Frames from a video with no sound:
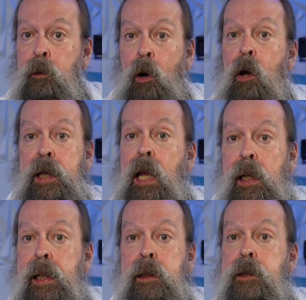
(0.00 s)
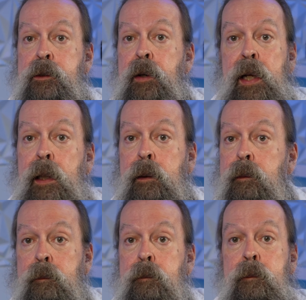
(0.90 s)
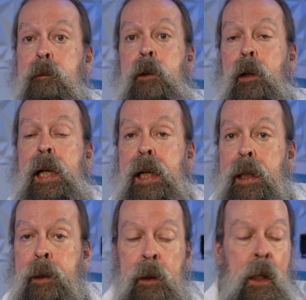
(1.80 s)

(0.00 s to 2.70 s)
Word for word: were all yelling at the screen, you're an idiot.